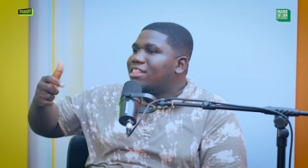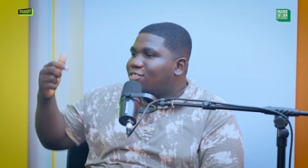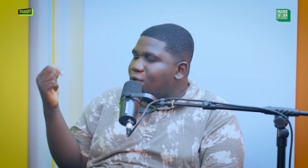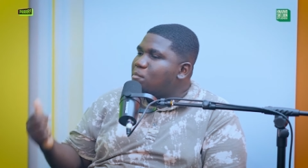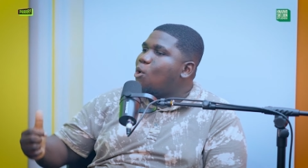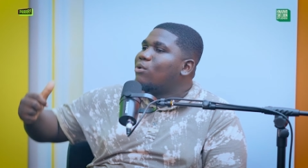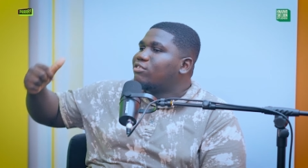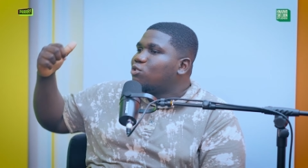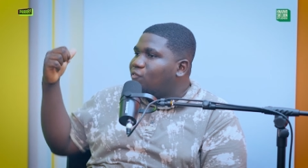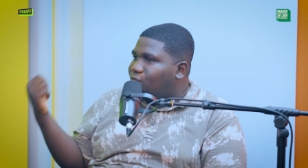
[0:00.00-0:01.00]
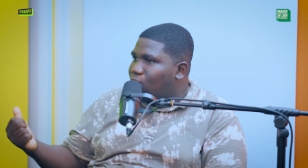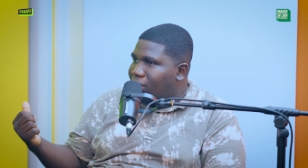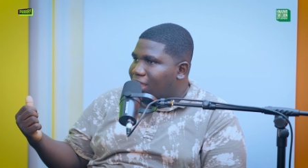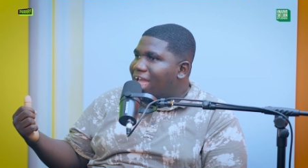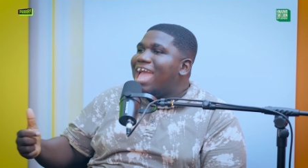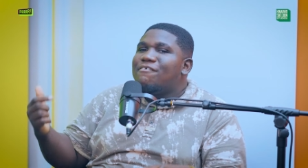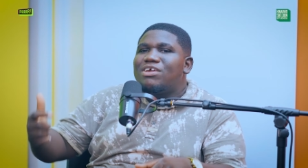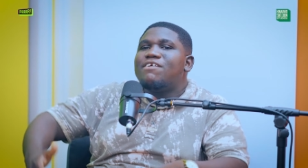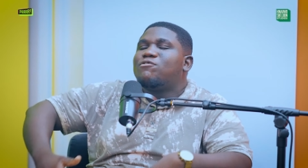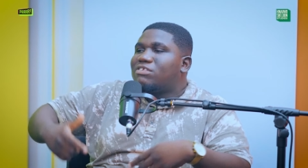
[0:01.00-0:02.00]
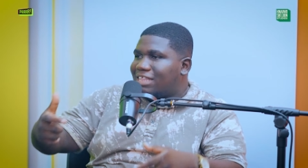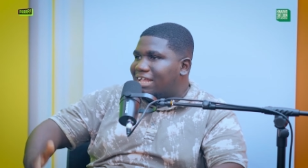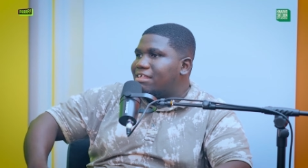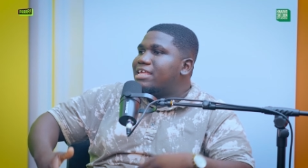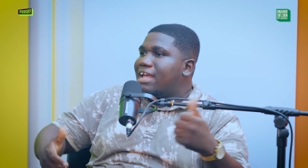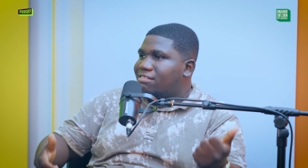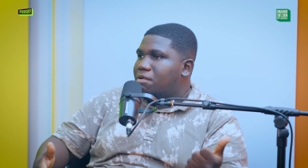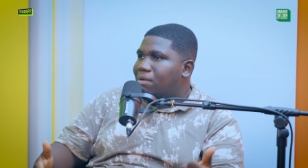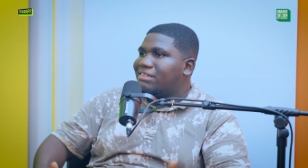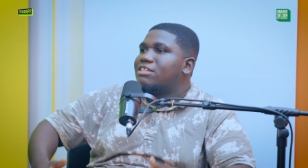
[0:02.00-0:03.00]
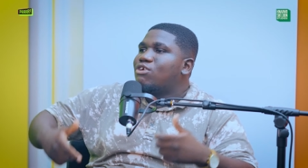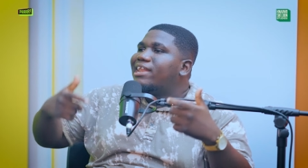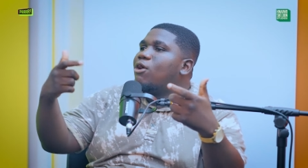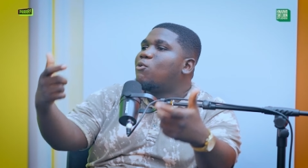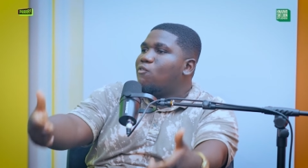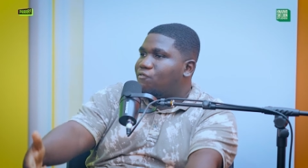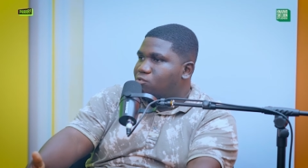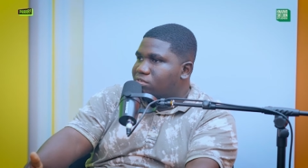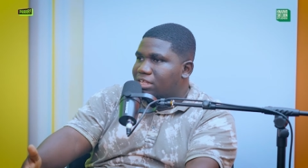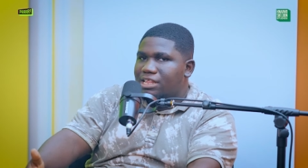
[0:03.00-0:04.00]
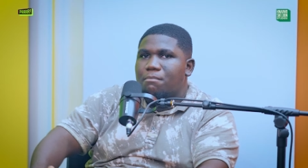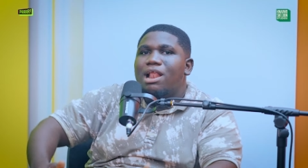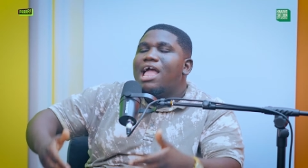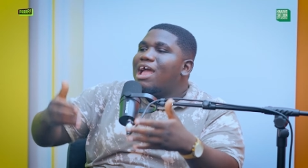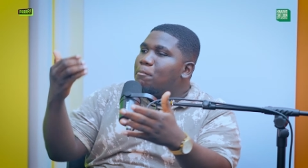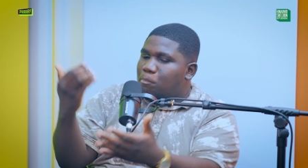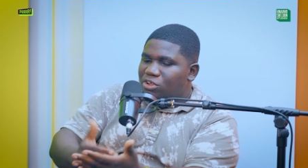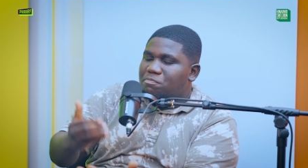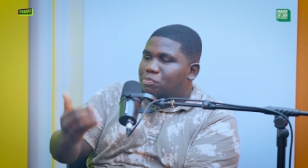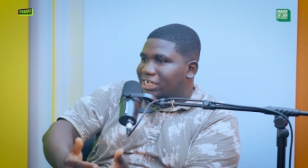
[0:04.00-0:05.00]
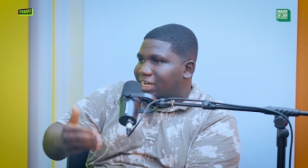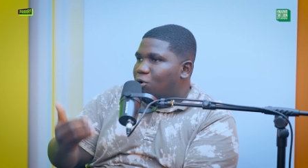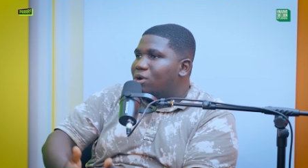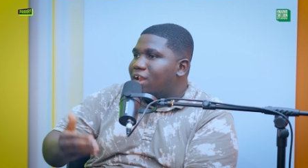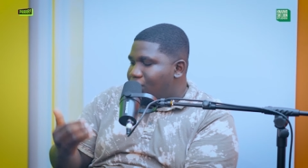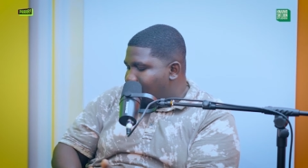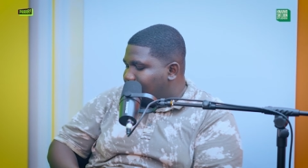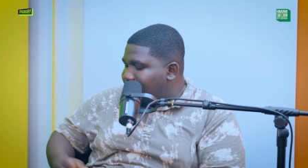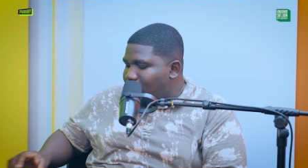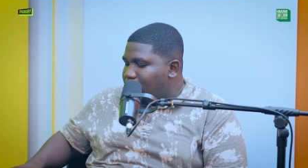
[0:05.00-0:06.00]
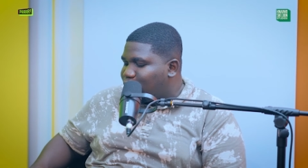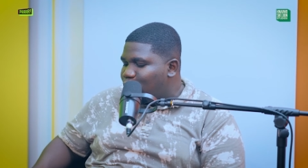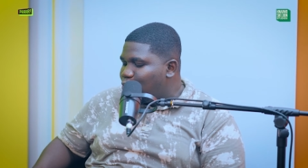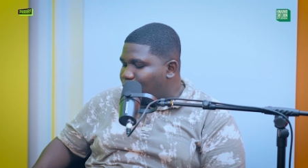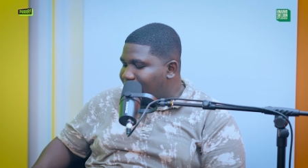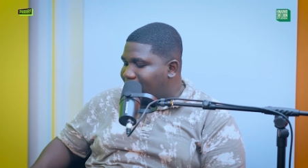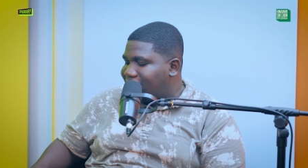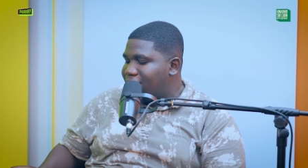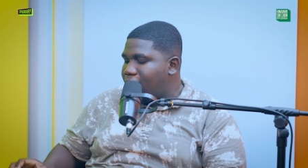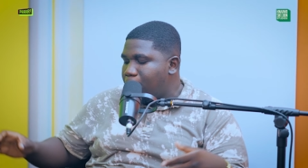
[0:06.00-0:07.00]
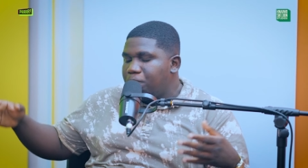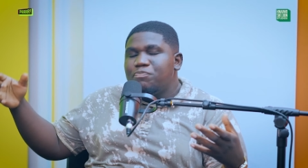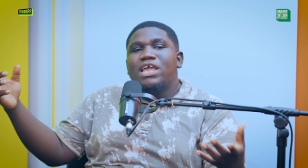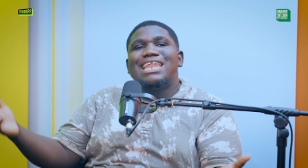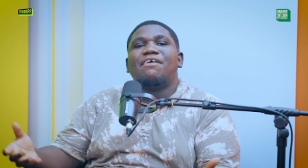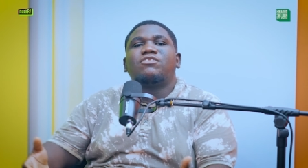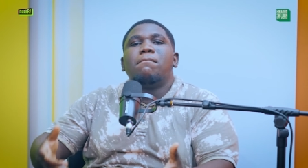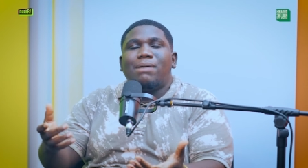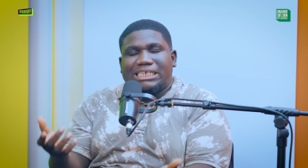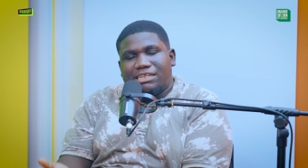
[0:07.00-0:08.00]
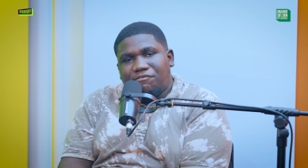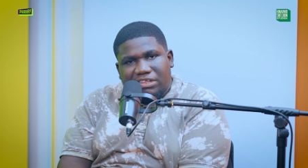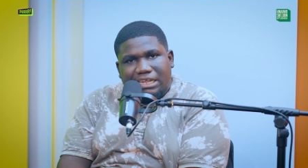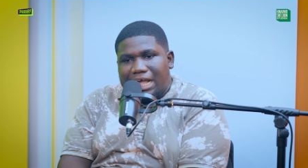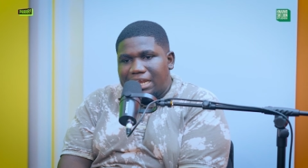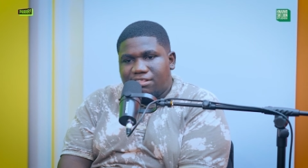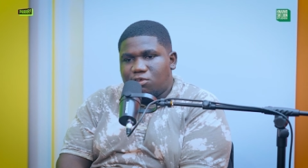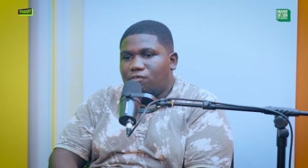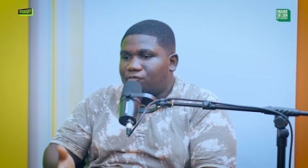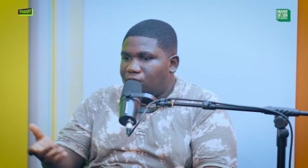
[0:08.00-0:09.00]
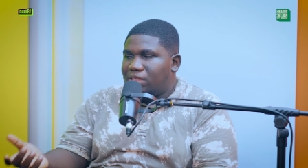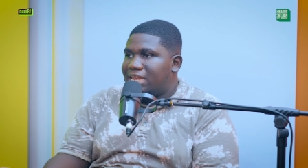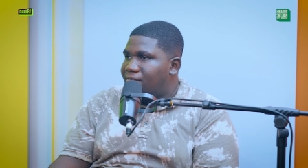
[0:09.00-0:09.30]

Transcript: the three ball is not falling. Even if you start and you get to the basket, you are now confusing them. Put pressure on the rim. Tatum is not doing that. So now they have to match the physicality of, of the